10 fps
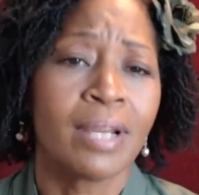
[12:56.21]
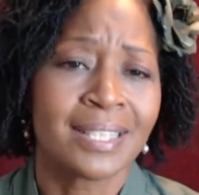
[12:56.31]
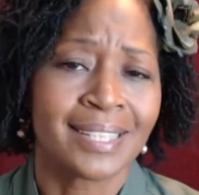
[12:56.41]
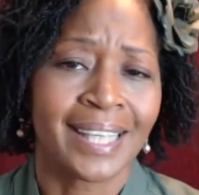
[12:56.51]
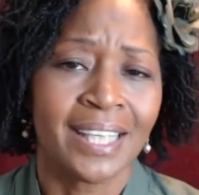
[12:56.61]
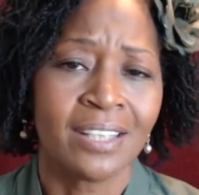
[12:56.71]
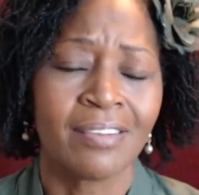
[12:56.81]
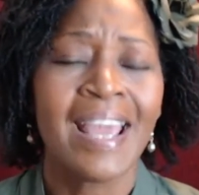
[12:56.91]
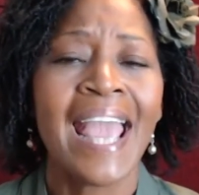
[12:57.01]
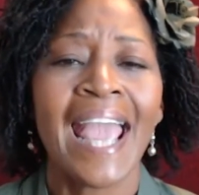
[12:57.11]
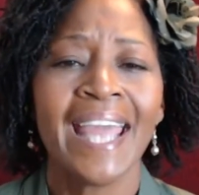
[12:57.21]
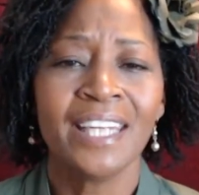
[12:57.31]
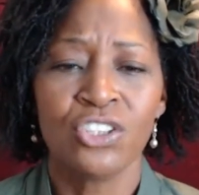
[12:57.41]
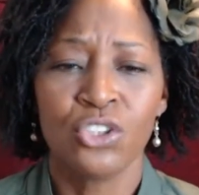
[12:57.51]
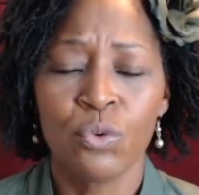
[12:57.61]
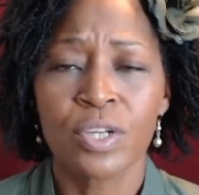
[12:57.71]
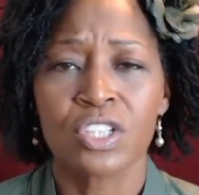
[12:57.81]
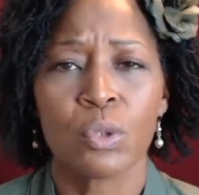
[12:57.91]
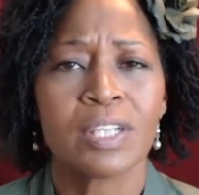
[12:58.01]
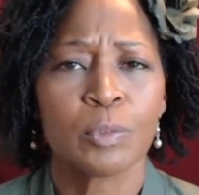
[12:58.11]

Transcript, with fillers: And in doing so, as we preach,